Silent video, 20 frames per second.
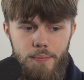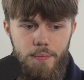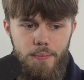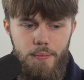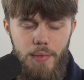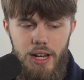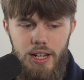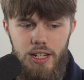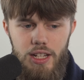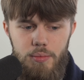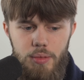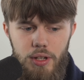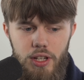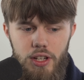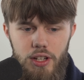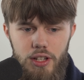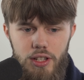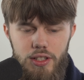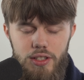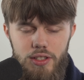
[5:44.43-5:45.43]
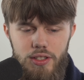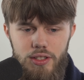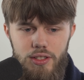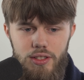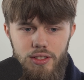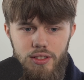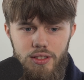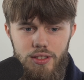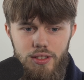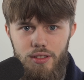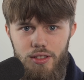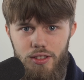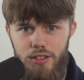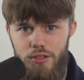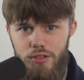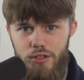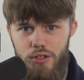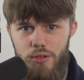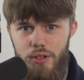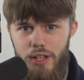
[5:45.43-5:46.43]
mainly because
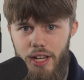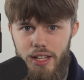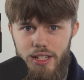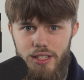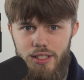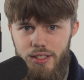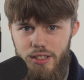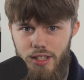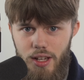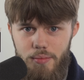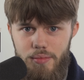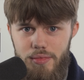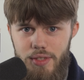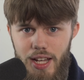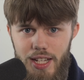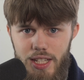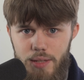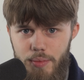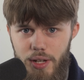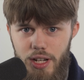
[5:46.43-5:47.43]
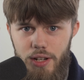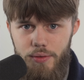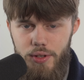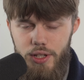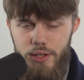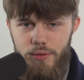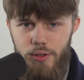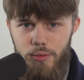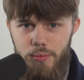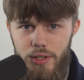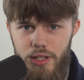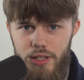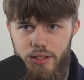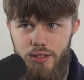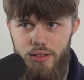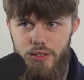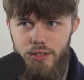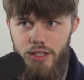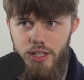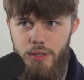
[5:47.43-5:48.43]
you do get some tax benefits from
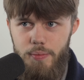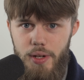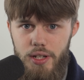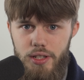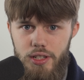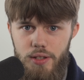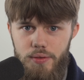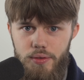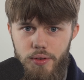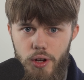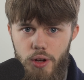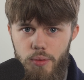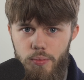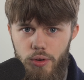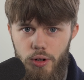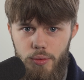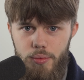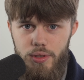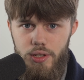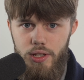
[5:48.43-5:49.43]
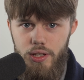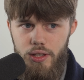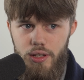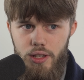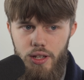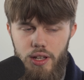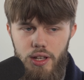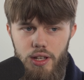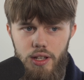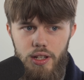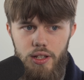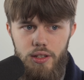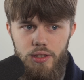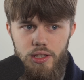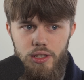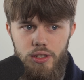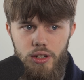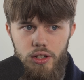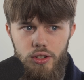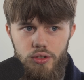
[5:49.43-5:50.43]
this, especially if you own property in
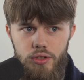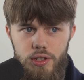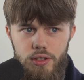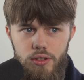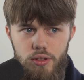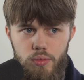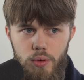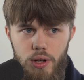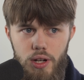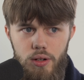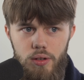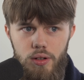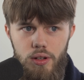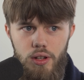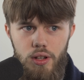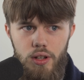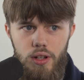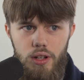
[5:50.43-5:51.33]
these countries as well.